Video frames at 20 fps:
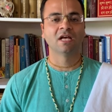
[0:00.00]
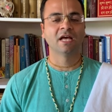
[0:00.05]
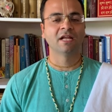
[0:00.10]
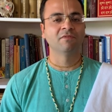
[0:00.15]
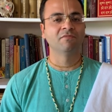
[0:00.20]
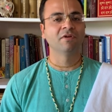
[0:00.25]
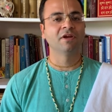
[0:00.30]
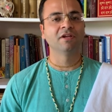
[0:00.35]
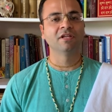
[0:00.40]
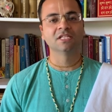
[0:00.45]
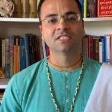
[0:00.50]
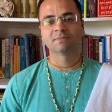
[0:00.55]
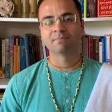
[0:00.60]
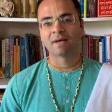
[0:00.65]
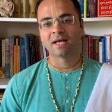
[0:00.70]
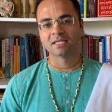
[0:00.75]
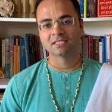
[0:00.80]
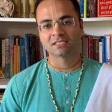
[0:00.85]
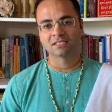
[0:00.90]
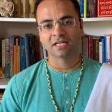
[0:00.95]
and various
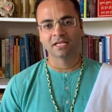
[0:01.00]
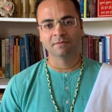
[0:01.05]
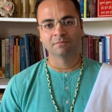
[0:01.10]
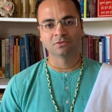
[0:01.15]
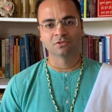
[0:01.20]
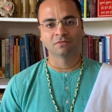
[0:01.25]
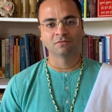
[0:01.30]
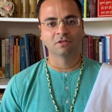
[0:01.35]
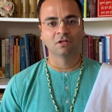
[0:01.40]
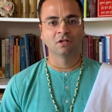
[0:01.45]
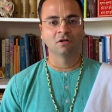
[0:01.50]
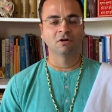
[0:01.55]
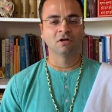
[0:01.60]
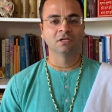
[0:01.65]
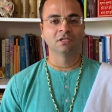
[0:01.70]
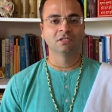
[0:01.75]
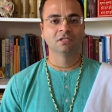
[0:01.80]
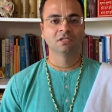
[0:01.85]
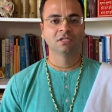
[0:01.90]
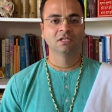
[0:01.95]
pastimes of the Lord.